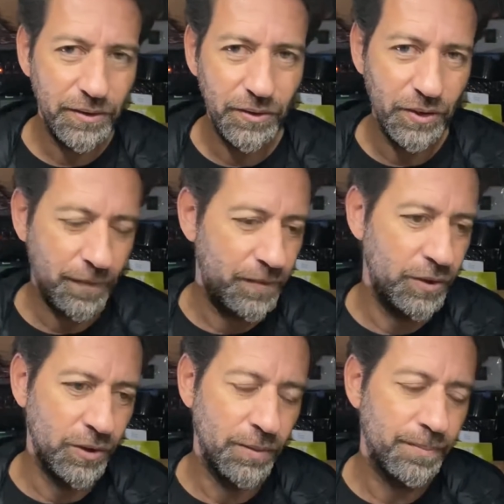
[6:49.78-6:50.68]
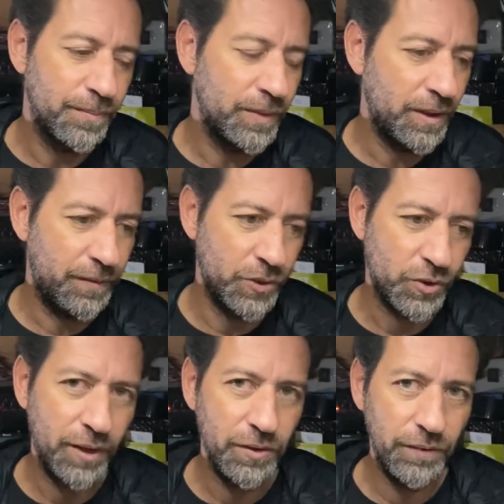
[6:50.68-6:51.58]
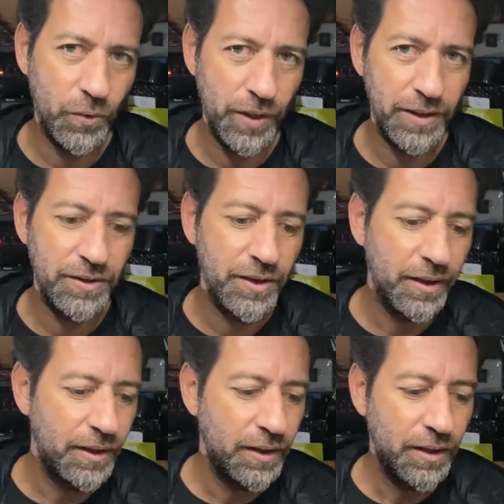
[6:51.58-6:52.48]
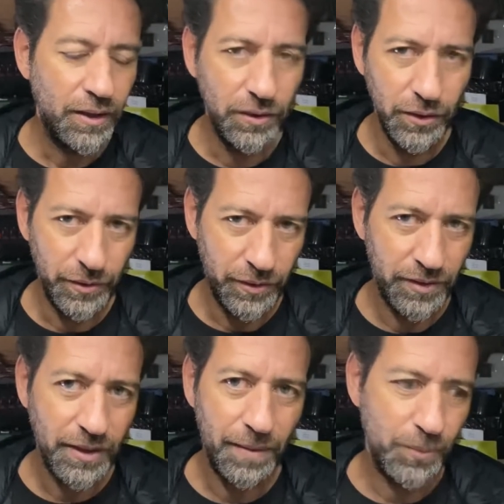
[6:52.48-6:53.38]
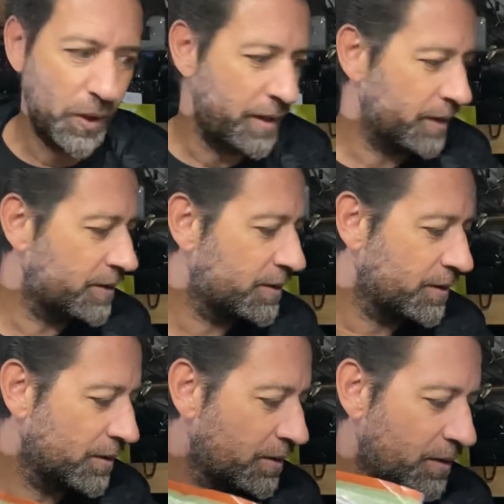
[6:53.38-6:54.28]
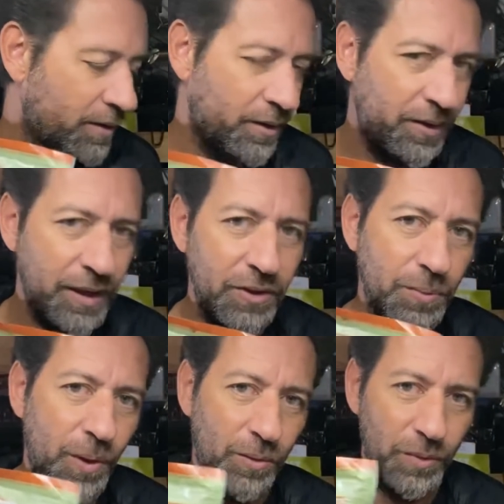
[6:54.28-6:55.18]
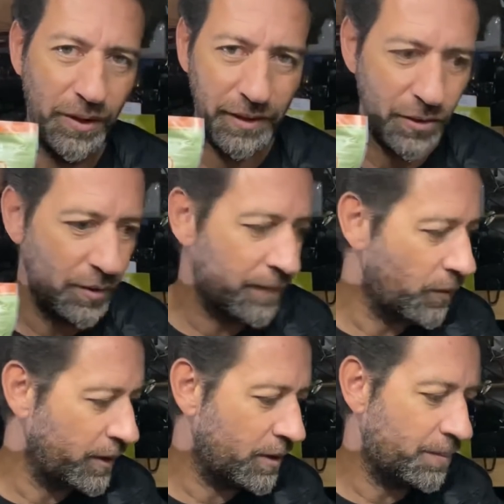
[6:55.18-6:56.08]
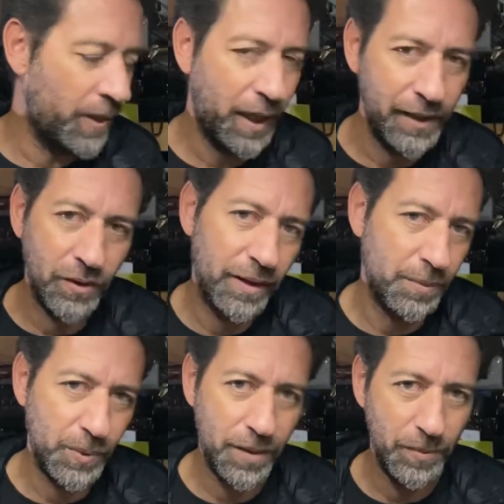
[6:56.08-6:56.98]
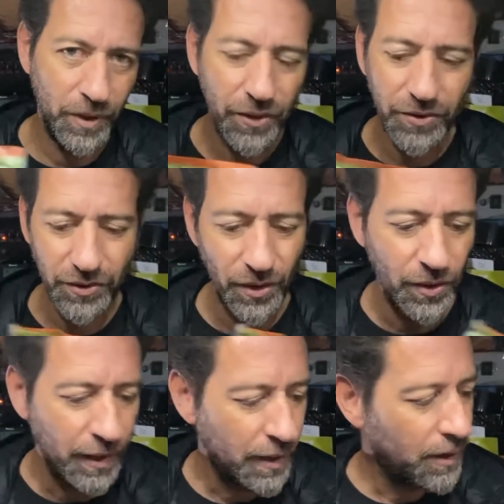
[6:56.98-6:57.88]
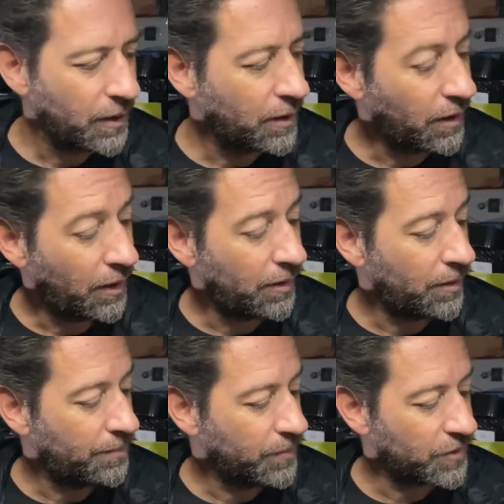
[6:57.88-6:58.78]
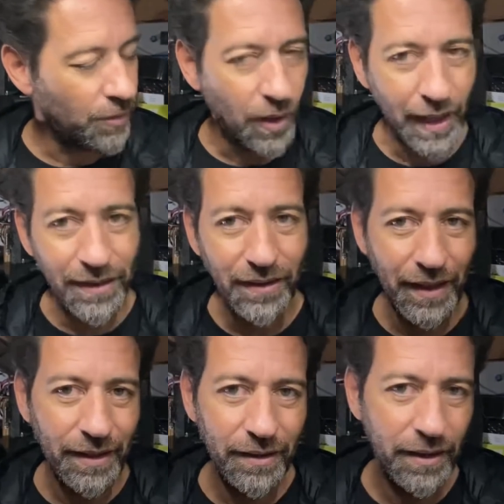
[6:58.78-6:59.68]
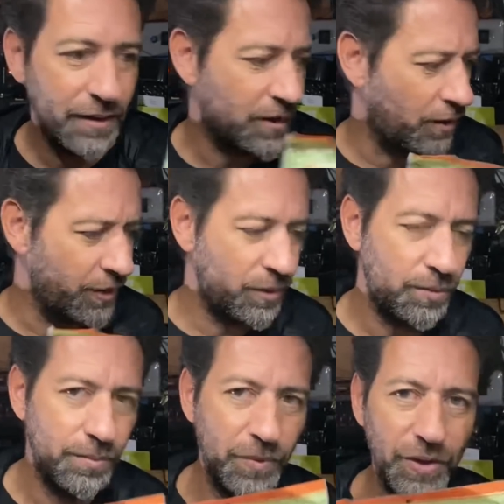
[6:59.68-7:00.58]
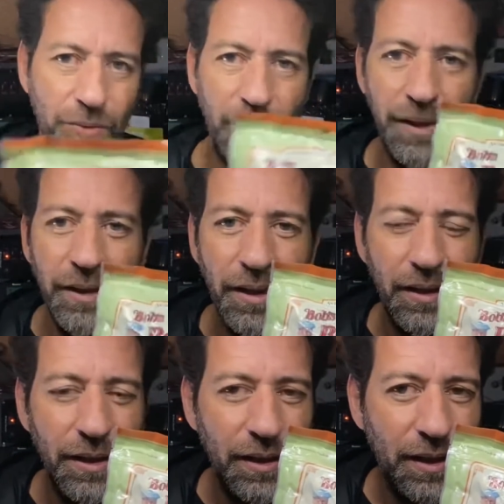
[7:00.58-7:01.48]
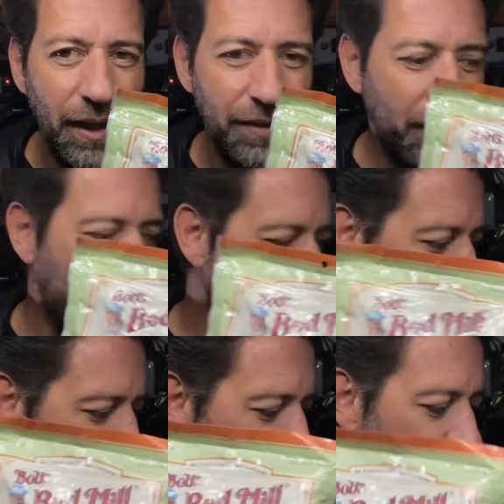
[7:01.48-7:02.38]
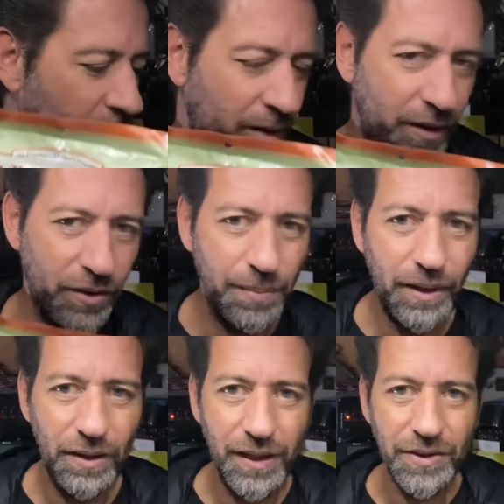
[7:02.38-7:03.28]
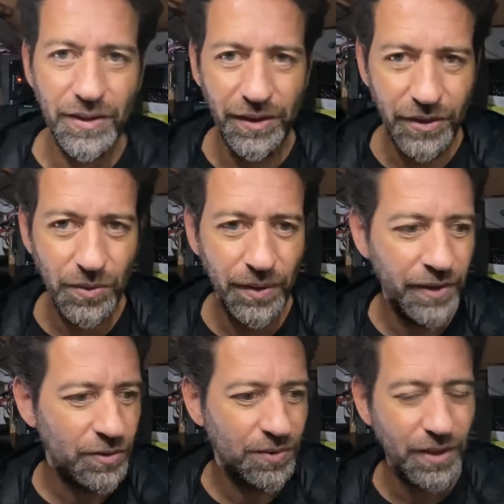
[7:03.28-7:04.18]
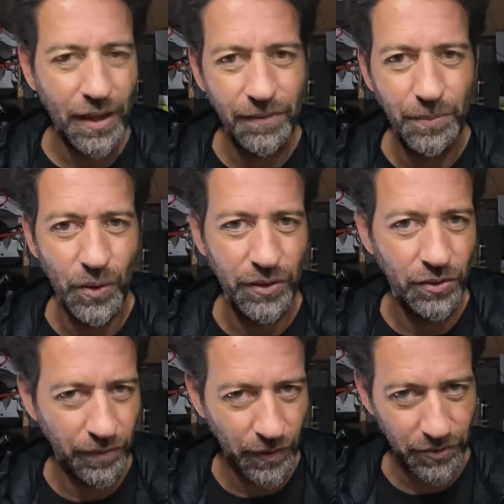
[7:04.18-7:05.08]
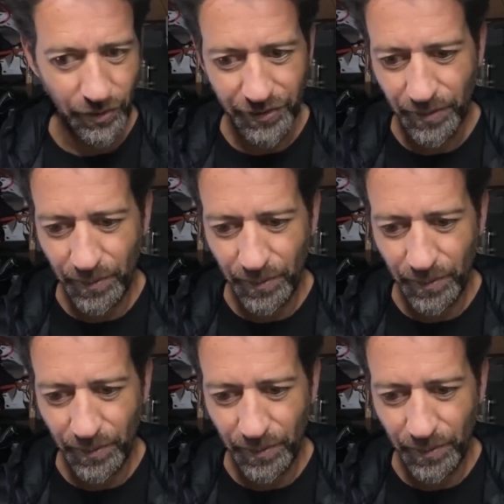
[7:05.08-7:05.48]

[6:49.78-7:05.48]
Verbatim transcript: if you're if you're trying to avoid gluten type products, these won't really do it for you, but I don't have a problem with those. So, um, so I like these, although this one, I think I like this one a little bit less than this one. This one's kind of more universal to